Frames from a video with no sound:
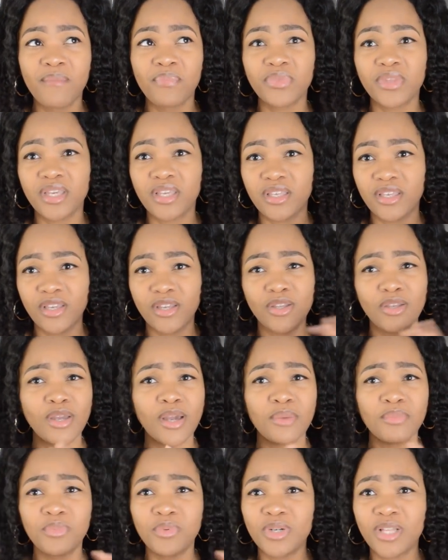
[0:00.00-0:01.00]
Like, you
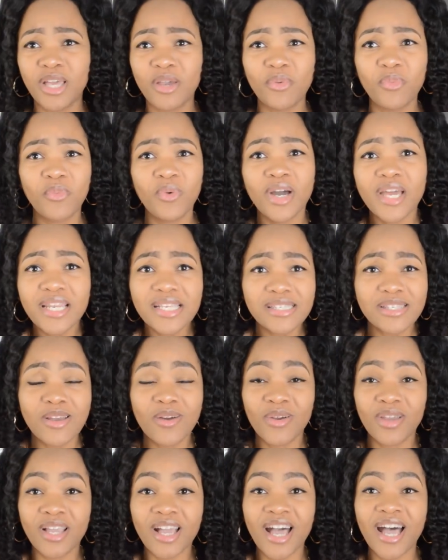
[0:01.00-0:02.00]
know, we're like, what is
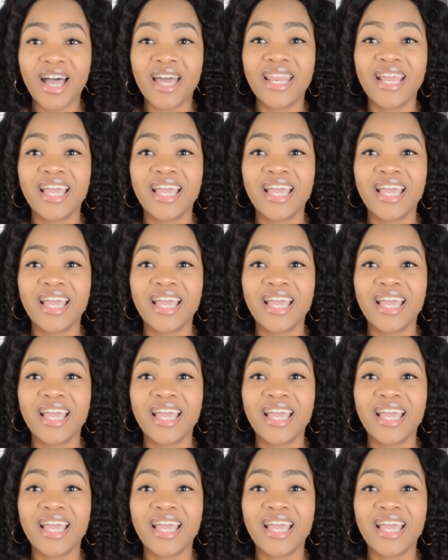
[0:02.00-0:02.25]
going on?